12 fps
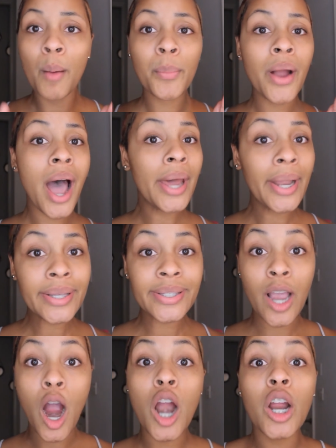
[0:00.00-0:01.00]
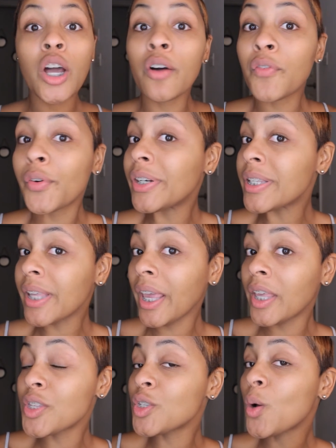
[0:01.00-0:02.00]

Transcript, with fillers: products that aren't good for our skin.